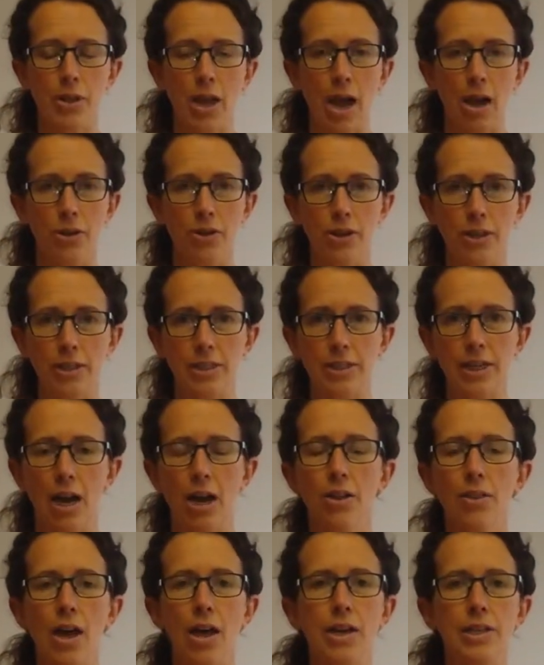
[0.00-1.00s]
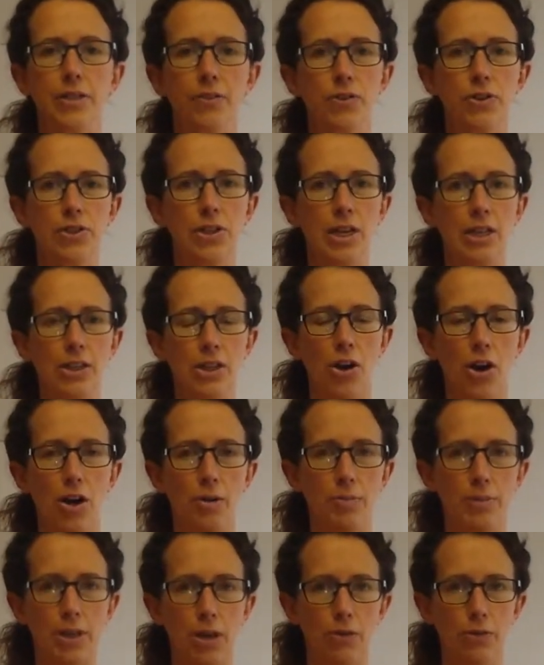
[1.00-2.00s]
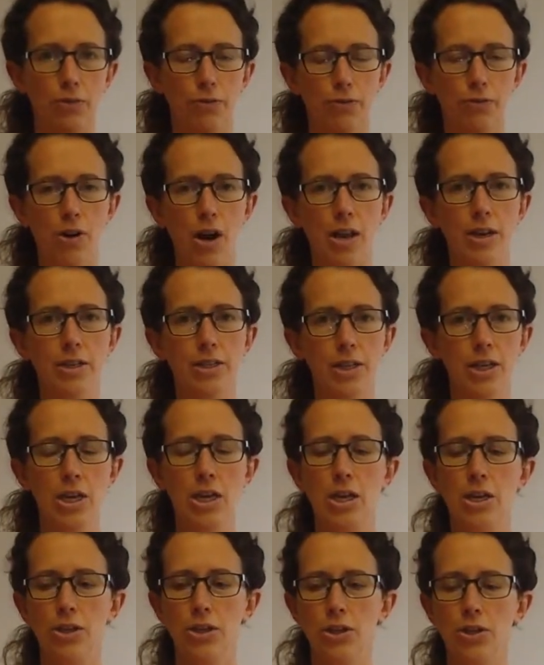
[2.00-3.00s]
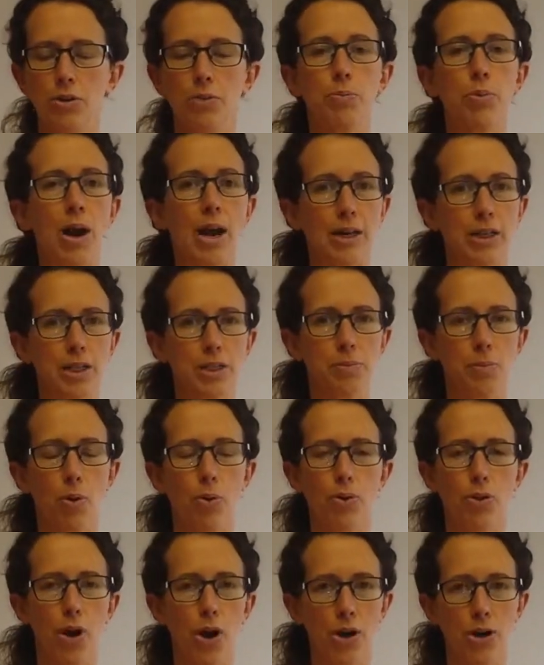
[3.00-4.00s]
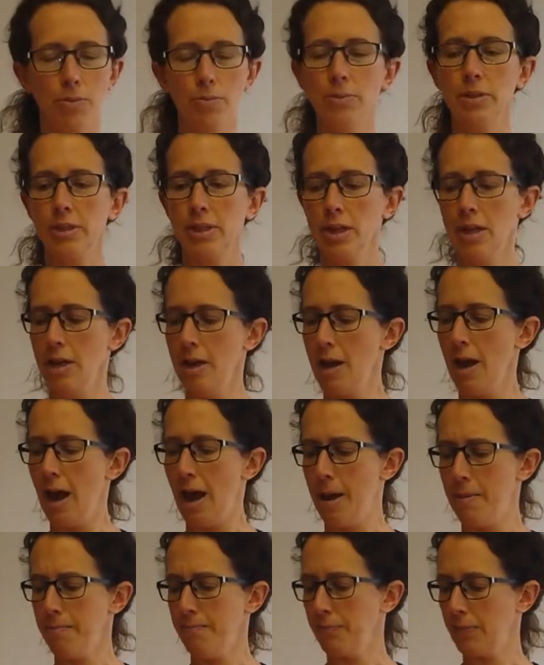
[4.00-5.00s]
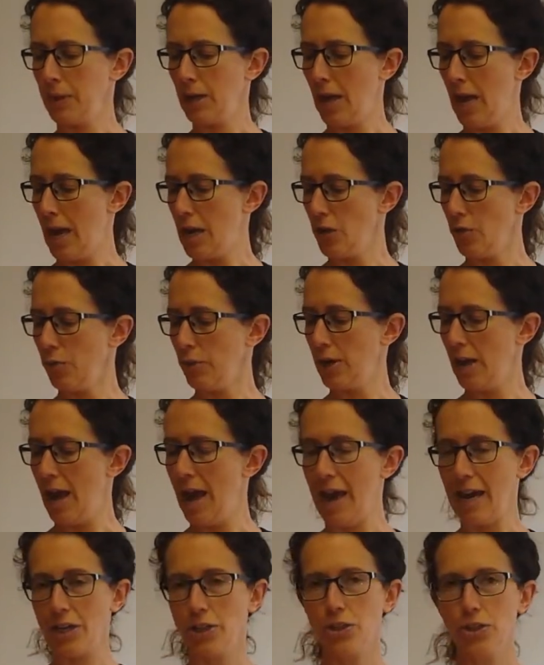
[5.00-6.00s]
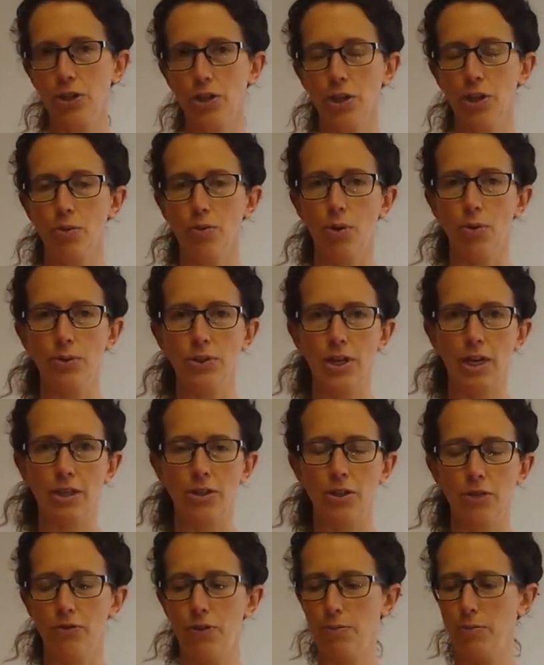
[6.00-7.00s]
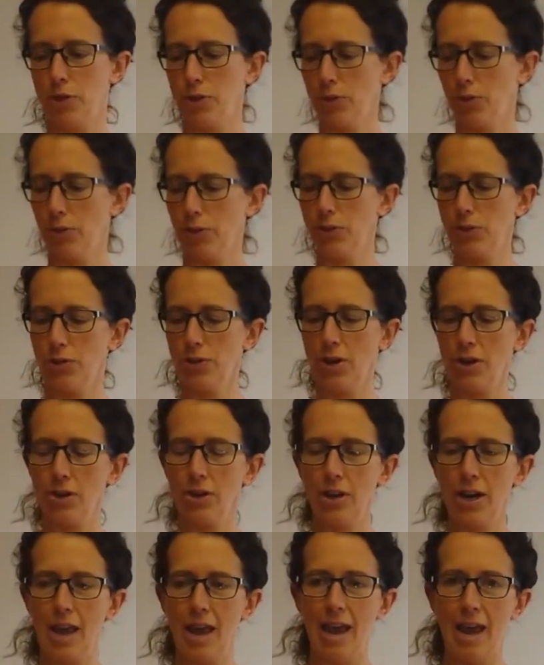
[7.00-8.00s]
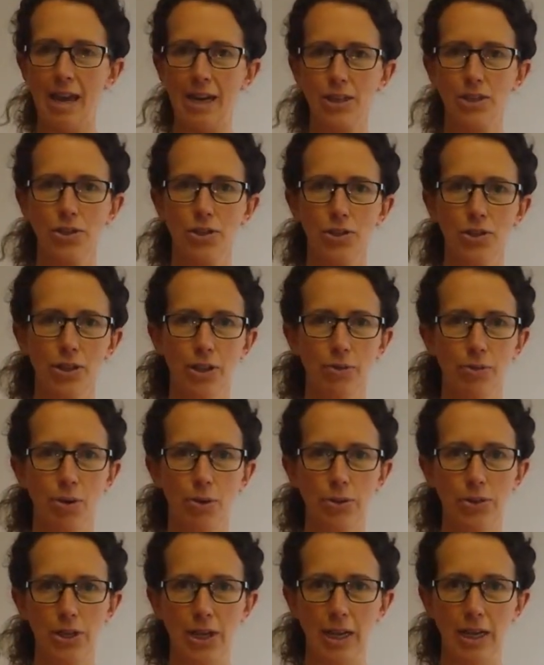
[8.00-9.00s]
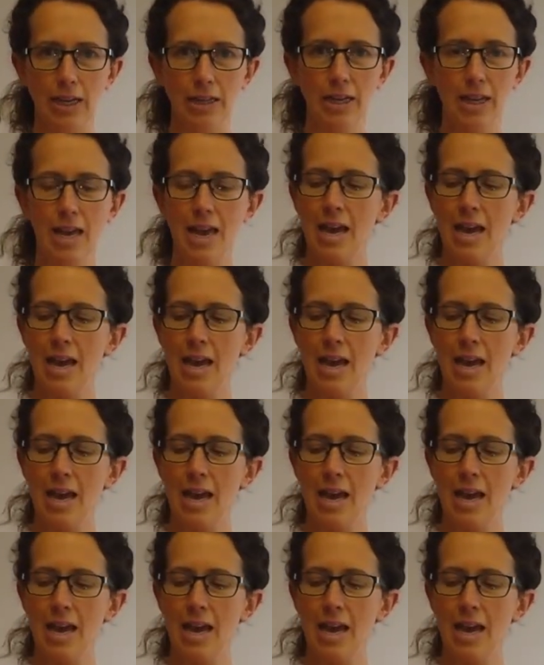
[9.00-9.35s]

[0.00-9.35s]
How you can tell that is if you take the arms out in front, you can practice both arms, and you would externally rotate from the shoulders. You're going to externally rotate.